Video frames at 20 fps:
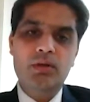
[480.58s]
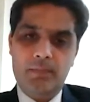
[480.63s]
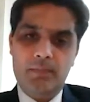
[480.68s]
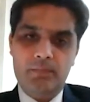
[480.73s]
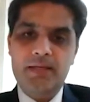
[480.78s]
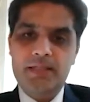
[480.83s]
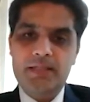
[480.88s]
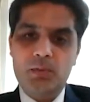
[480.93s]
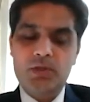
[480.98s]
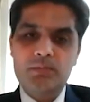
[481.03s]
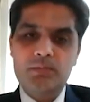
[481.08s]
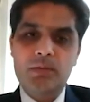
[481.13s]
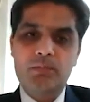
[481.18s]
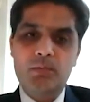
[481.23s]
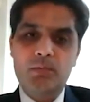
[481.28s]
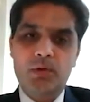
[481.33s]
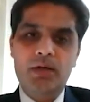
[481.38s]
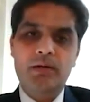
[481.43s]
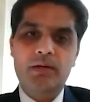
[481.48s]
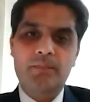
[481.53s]
best possible
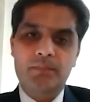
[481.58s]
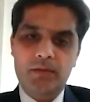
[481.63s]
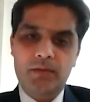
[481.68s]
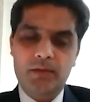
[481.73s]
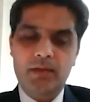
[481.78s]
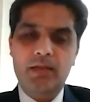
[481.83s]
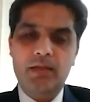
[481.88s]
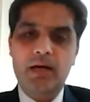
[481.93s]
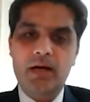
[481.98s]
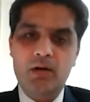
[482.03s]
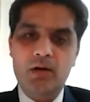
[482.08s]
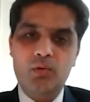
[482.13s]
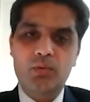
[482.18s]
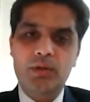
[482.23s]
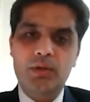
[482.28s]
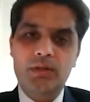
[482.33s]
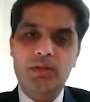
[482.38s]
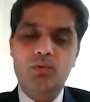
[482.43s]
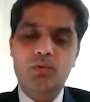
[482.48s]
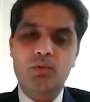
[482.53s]
product. They are
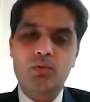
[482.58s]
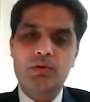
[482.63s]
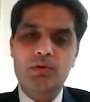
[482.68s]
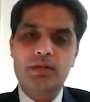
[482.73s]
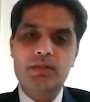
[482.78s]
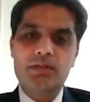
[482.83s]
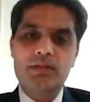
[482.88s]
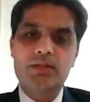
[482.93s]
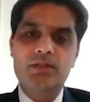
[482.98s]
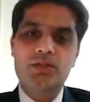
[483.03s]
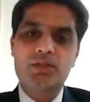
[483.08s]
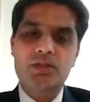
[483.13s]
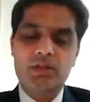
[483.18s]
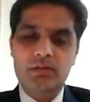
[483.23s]
doing their own research,